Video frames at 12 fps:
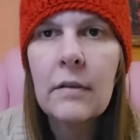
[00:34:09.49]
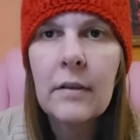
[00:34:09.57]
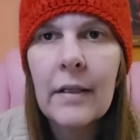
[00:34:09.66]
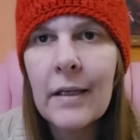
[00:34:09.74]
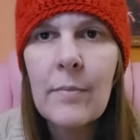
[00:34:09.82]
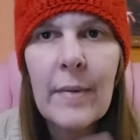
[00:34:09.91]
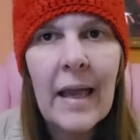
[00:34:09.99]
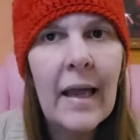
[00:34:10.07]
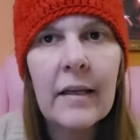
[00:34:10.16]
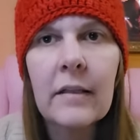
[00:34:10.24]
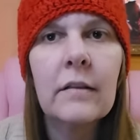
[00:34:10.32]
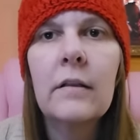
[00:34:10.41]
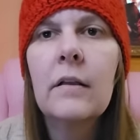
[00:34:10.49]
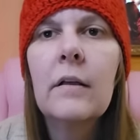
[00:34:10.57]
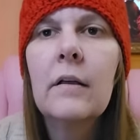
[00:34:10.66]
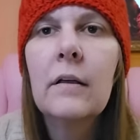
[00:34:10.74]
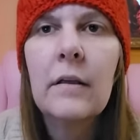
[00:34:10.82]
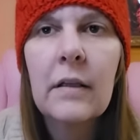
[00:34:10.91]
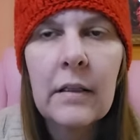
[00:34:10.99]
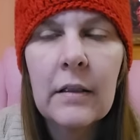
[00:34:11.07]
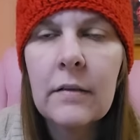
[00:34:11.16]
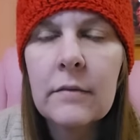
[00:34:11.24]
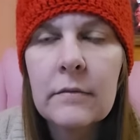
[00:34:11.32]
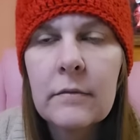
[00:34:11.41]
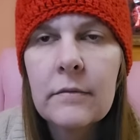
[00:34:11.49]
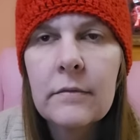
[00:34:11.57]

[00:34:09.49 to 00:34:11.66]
in a bag and, and